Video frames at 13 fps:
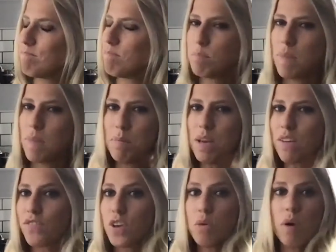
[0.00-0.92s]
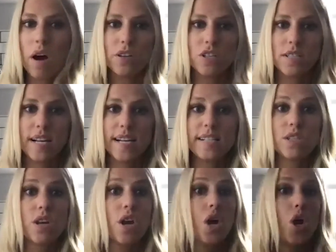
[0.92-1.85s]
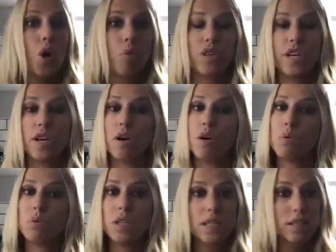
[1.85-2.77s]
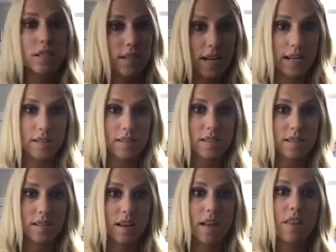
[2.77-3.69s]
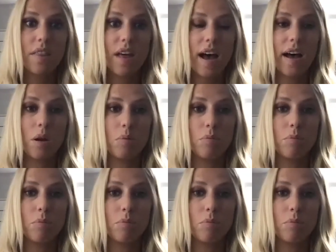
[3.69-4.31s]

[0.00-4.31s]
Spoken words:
maybe a few other states were the only states that